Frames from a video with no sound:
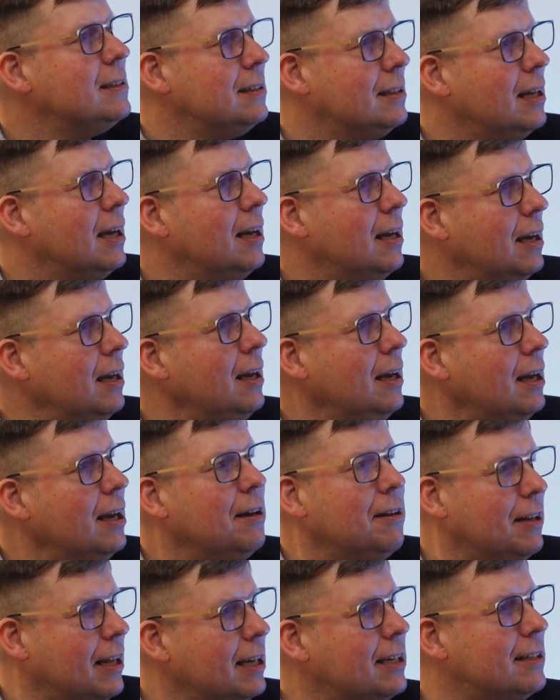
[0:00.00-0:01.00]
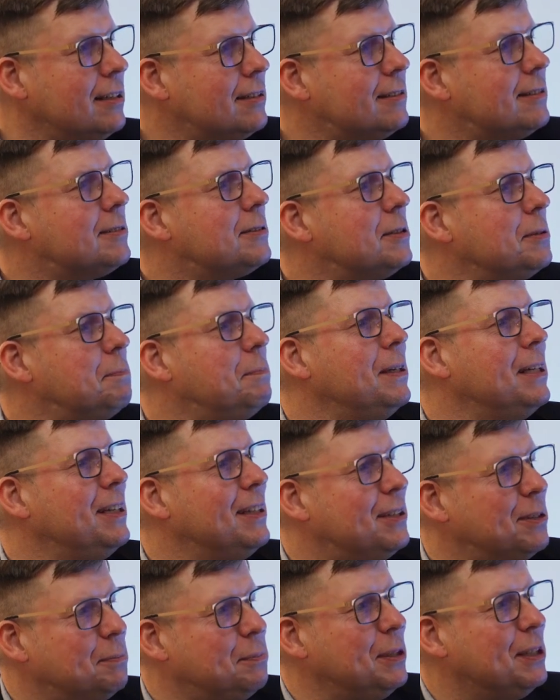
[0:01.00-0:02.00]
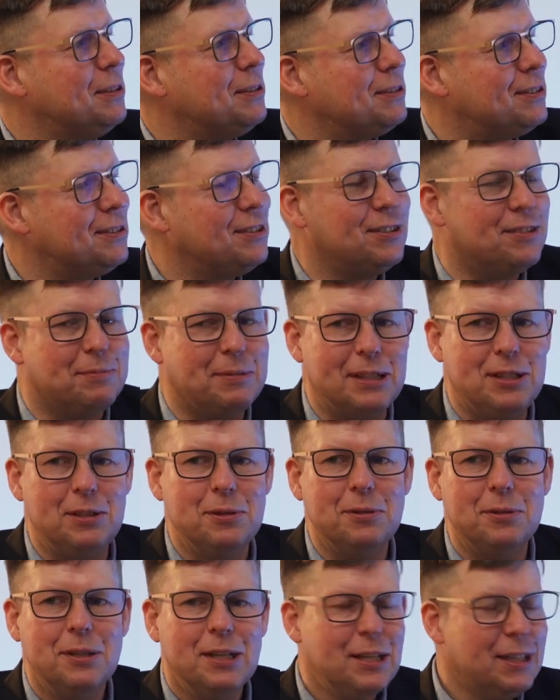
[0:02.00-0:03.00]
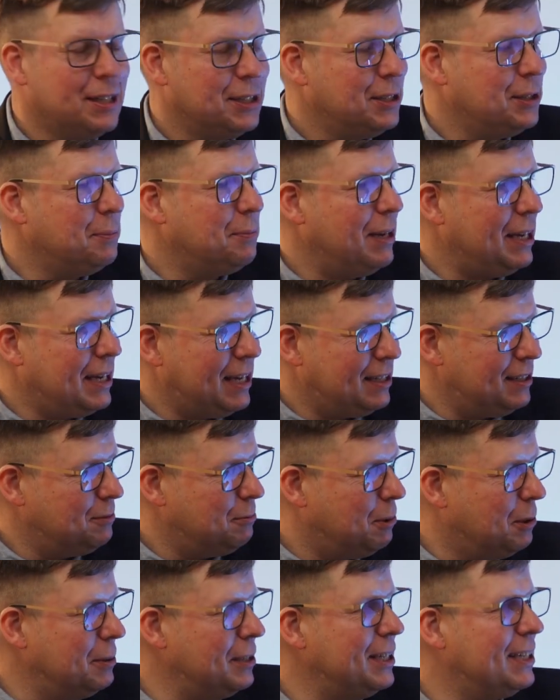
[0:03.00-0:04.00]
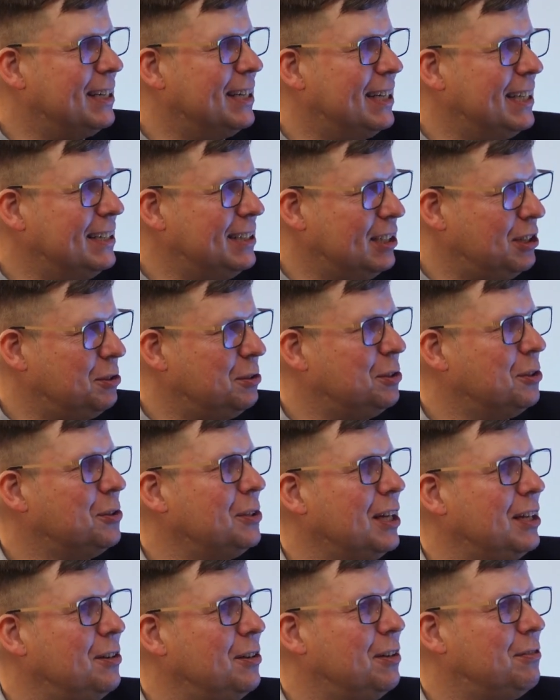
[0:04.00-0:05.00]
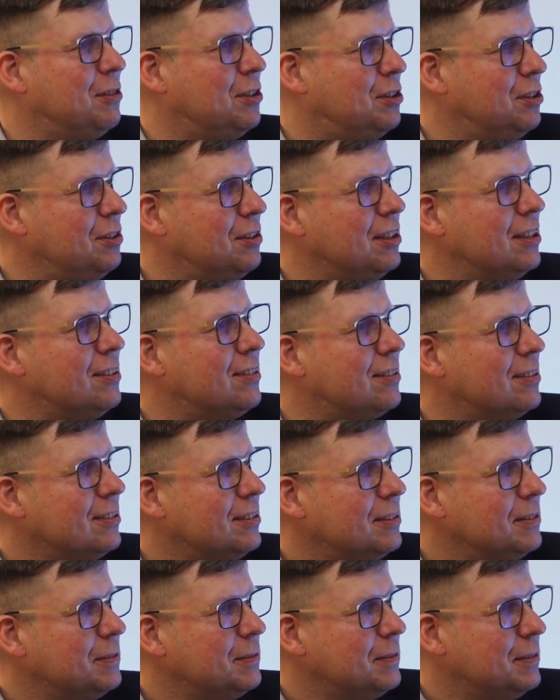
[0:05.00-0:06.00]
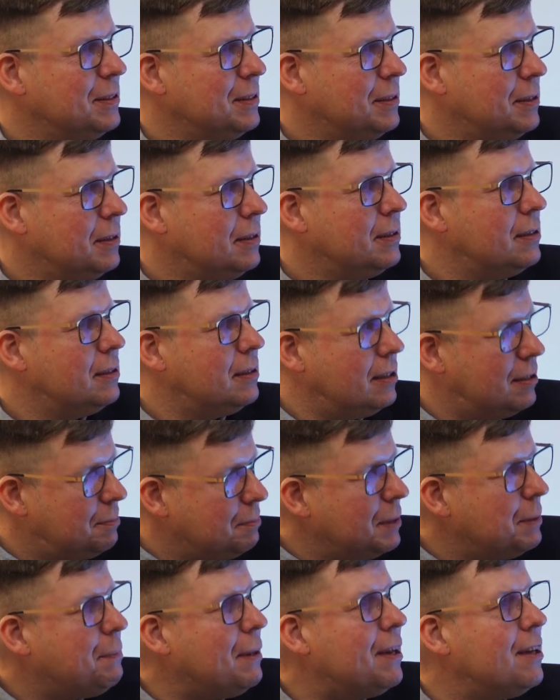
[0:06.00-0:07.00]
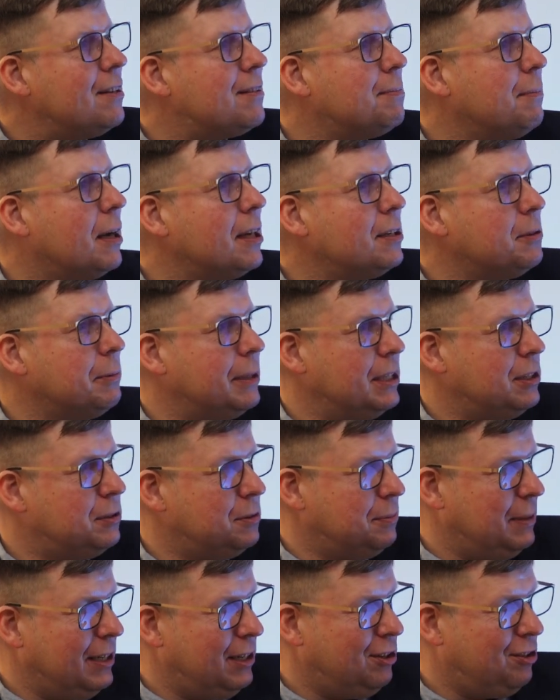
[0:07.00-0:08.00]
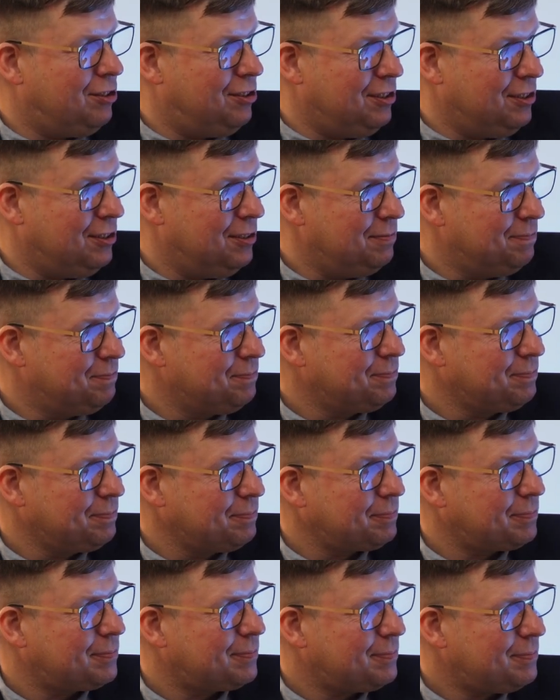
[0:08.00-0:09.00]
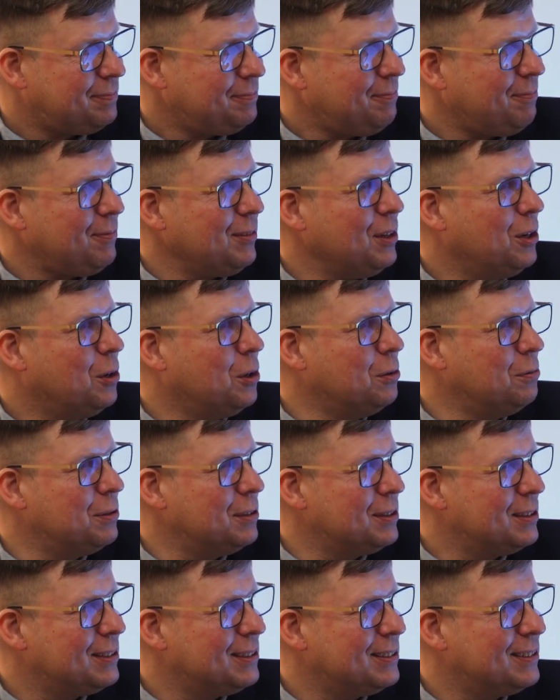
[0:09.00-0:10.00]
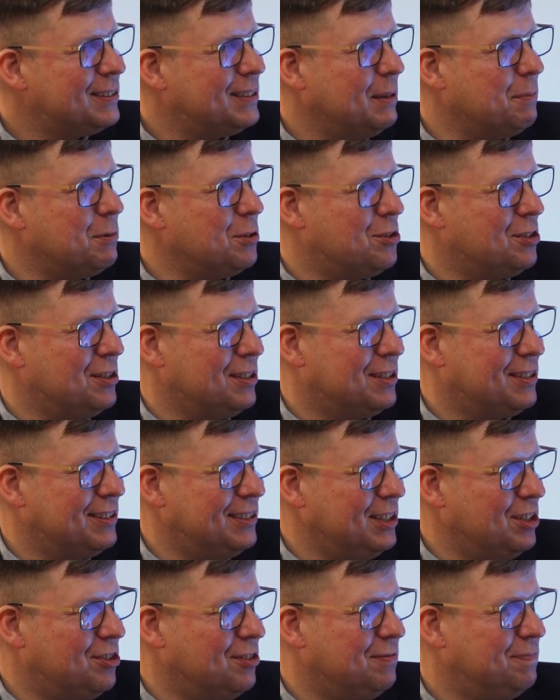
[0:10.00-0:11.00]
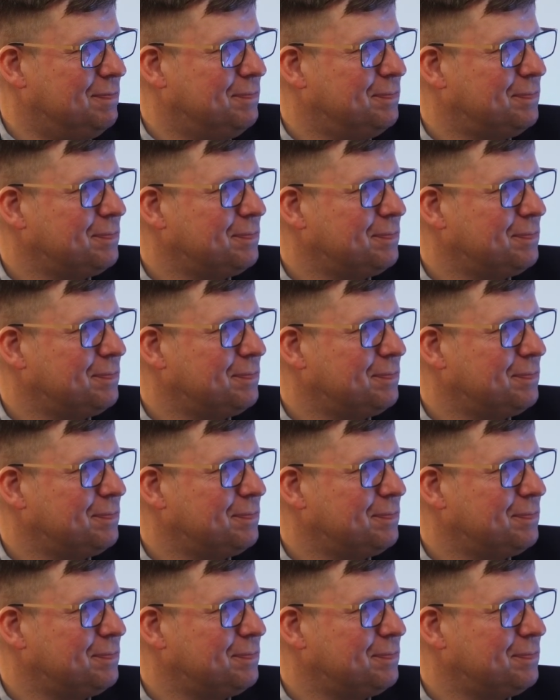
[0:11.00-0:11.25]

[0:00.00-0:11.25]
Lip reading: Yeah, like this could be also, but you make it a warning line that you know that you have to do this. That's my smarter way to manage the over temperature condition.